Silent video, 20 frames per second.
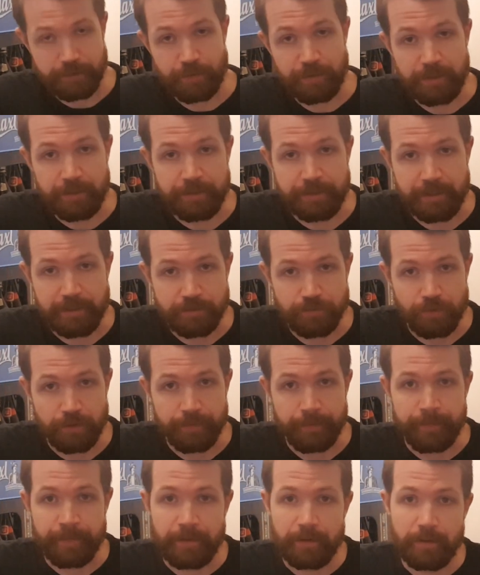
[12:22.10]
a really nice
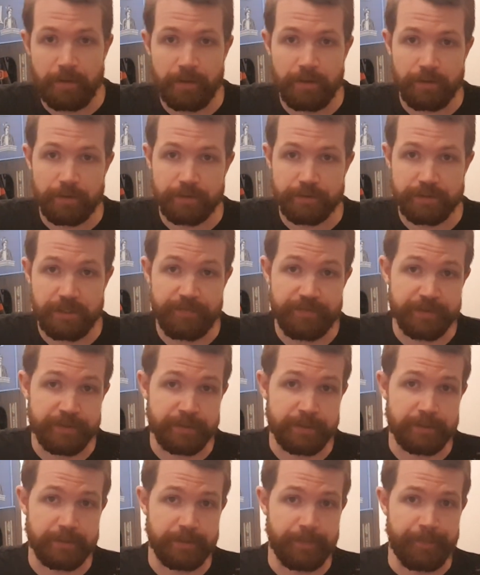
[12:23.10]
one.
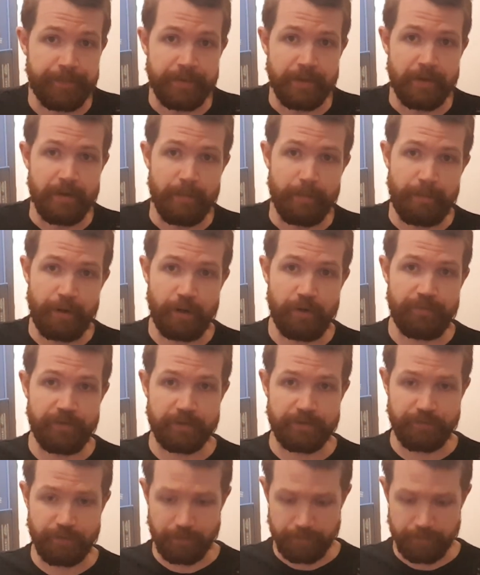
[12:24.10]
Definitely perfect